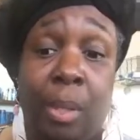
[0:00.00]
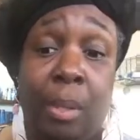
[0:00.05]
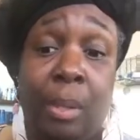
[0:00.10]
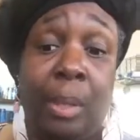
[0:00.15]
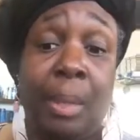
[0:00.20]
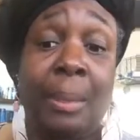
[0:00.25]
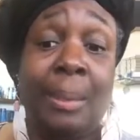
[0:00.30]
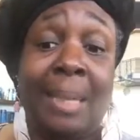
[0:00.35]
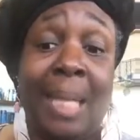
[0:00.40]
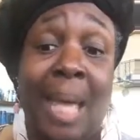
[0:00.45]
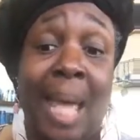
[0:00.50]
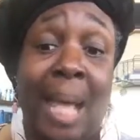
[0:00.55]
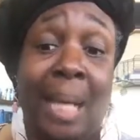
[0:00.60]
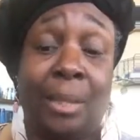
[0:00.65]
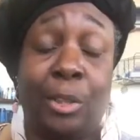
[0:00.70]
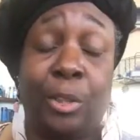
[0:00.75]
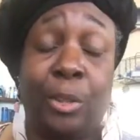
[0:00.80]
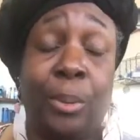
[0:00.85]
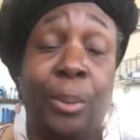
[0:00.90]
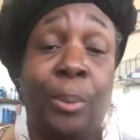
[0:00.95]

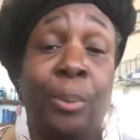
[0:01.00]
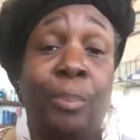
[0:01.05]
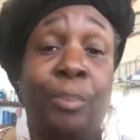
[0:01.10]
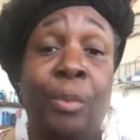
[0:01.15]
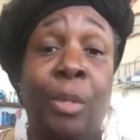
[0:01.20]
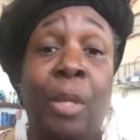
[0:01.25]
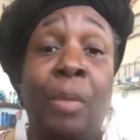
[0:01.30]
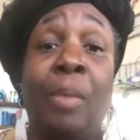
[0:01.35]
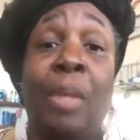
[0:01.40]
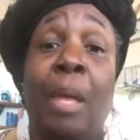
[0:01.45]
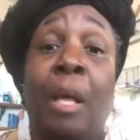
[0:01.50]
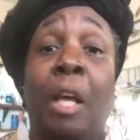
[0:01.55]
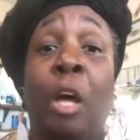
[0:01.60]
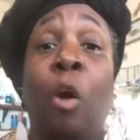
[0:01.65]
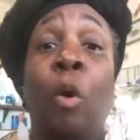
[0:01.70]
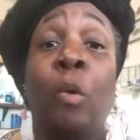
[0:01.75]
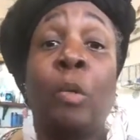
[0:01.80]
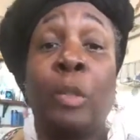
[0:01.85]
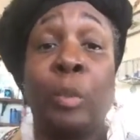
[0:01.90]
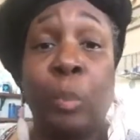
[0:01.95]
contactor that
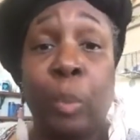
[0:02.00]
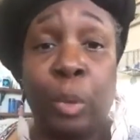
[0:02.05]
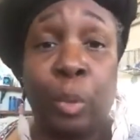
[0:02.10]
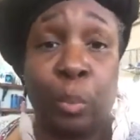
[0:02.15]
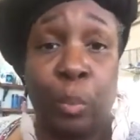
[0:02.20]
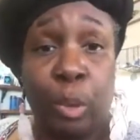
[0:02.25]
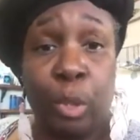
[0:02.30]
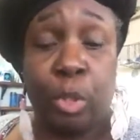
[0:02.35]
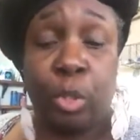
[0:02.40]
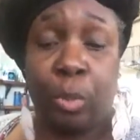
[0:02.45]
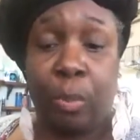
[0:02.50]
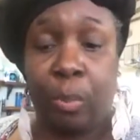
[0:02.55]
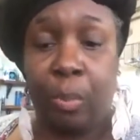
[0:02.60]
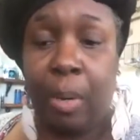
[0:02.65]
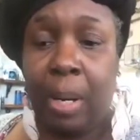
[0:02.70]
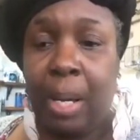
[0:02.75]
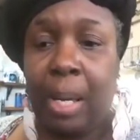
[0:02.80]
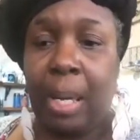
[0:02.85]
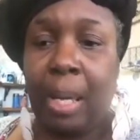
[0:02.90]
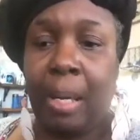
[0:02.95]
goes with the original
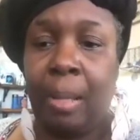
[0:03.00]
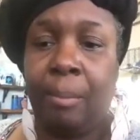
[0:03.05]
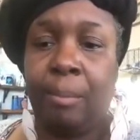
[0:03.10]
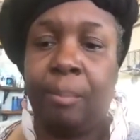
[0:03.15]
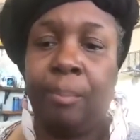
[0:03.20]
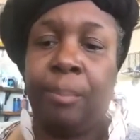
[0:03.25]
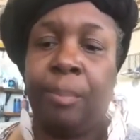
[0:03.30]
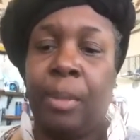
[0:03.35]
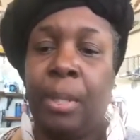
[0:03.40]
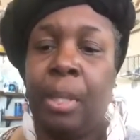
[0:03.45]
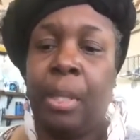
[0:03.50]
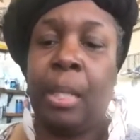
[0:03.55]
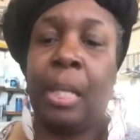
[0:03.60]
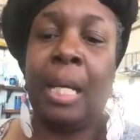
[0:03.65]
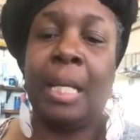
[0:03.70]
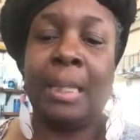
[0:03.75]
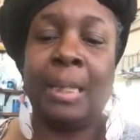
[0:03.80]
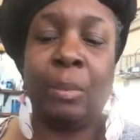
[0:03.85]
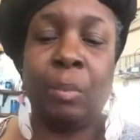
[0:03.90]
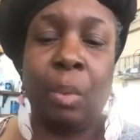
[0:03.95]
brand,
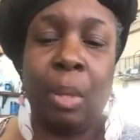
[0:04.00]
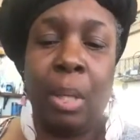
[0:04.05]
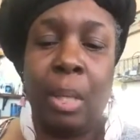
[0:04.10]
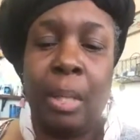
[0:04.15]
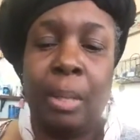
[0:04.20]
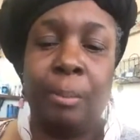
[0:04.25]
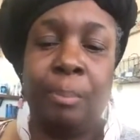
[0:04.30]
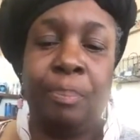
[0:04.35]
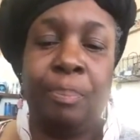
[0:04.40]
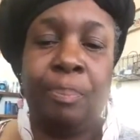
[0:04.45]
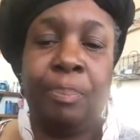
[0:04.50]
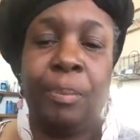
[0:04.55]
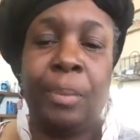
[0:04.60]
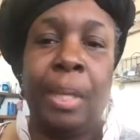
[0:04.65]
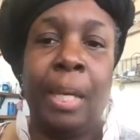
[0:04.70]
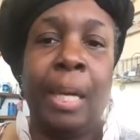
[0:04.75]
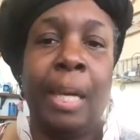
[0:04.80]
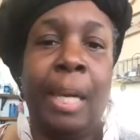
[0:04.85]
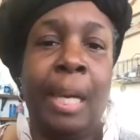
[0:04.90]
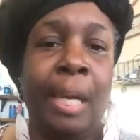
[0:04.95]
guess what?
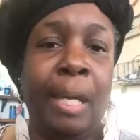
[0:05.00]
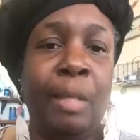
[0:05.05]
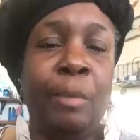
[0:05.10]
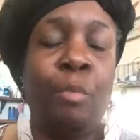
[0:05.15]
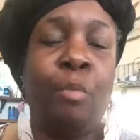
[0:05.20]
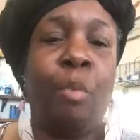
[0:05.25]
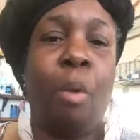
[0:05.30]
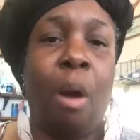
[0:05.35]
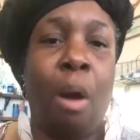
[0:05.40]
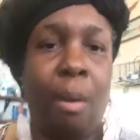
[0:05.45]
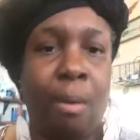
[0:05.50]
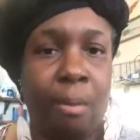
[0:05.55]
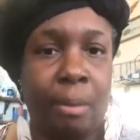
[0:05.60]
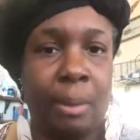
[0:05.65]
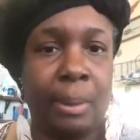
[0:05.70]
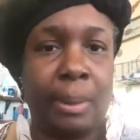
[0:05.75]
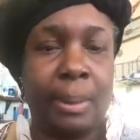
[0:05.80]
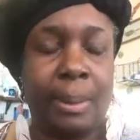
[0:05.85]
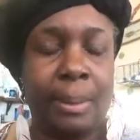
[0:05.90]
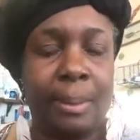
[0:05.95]
It
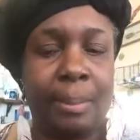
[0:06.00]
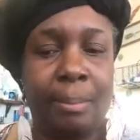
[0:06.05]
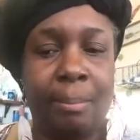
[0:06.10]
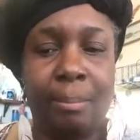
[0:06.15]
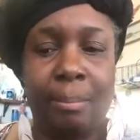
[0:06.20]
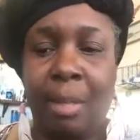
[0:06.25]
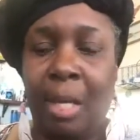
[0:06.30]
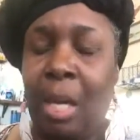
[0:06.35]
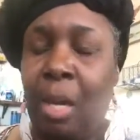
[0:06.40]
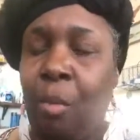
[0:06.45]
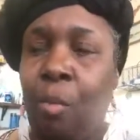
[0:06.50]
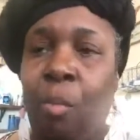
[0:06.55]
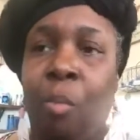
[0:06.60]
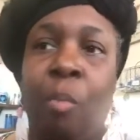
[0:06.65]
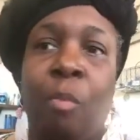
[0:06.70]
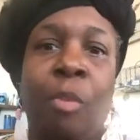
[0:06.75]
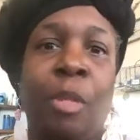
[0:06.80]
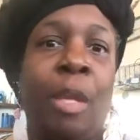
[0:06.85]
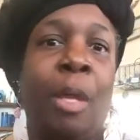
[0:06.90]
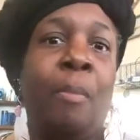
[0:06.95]
works.
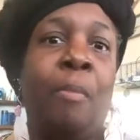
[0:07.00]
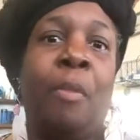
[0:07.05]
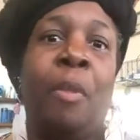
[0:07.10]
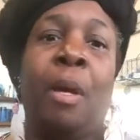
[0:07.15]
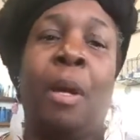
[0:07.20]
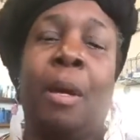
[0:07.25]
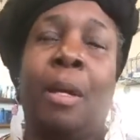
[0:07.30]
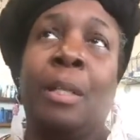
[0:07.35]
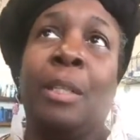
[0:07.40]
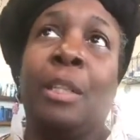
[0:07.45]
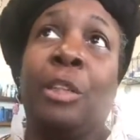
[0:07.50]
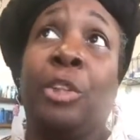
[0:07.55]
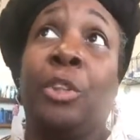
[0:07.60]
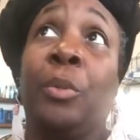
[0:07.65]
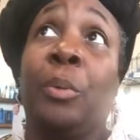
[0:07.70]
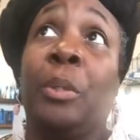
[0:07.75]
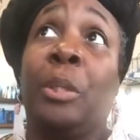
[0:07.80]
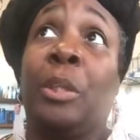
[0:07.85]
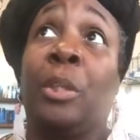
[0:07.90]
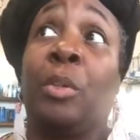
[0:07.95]
The air
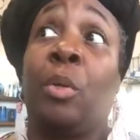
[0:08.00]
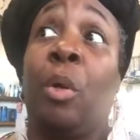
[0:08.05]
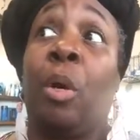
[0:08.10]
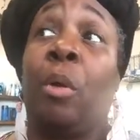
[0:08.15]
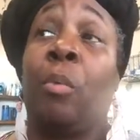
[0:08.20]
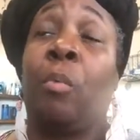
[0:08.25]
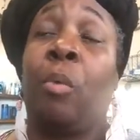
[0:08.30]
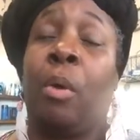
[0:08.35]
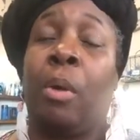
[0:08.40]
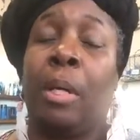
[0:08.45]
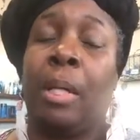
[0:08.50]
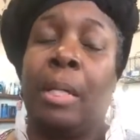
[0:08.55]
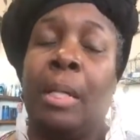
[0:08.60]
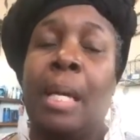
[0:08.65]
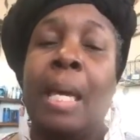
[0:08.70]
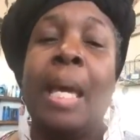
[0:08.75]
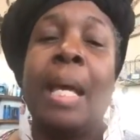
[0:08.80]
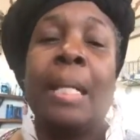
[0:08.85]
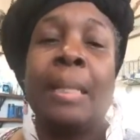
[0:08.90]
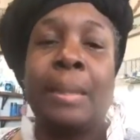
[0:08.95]
conditioning unit started working.
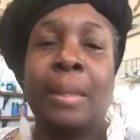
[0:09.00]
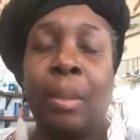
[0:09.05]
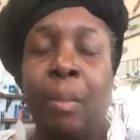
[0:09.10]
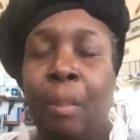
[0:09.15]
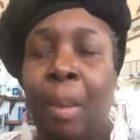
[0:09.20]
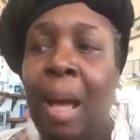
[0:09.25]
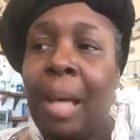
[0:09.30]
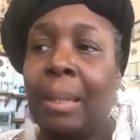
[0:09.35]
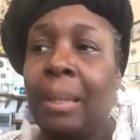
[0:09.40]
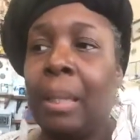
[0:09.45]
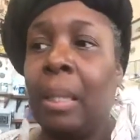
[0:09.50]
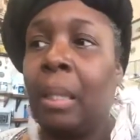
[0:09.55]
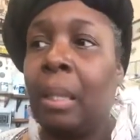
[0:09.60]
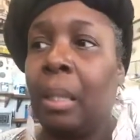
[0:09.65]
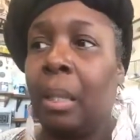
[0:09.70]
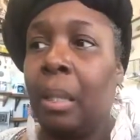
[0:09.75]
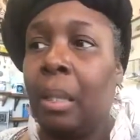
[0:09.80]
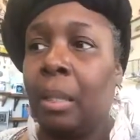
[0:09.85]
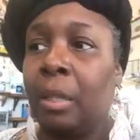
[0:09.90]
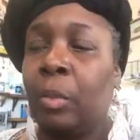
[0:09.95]
So my
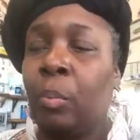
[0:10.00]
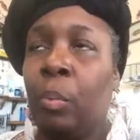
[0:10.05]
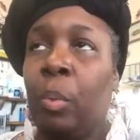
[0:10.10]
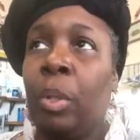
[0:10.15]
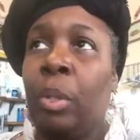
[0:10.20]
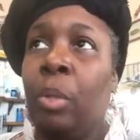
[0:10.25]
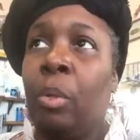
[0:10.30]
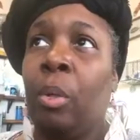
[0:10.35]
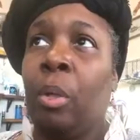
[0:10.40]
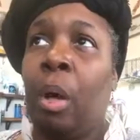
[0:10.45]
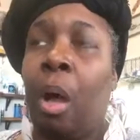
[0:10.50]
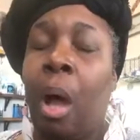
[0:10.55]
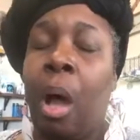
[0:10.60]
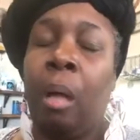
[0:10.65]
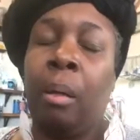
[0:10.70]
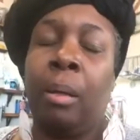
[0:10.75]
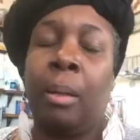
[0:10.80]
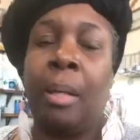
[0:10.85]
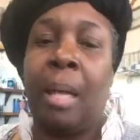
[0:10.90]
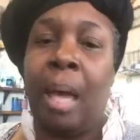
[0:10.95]
thing is, when you're
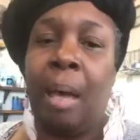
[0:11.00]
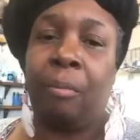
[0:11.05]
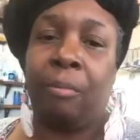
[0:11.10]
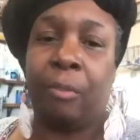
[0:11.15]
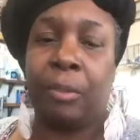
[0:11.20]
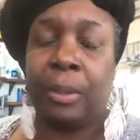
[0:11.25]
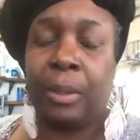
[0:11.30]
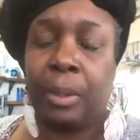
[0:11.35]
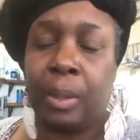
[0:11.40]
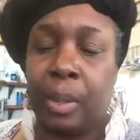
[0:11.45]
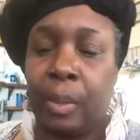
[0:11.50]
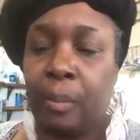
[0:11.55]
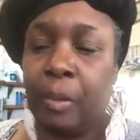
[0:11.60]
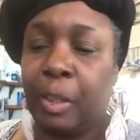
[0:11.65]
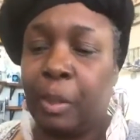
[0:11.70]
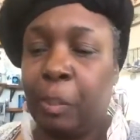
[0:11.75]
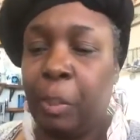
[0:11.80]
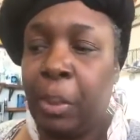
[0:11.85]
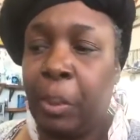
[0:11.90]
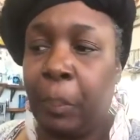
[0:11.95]
calling out for
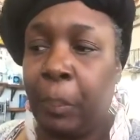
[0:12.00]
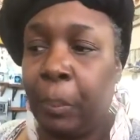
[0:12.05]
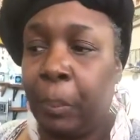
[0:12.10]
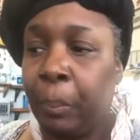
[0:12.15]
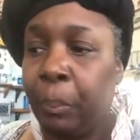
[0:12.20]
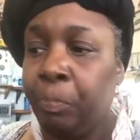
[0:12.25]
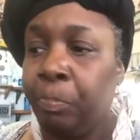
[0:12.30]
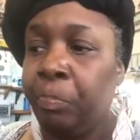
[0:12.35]
service people,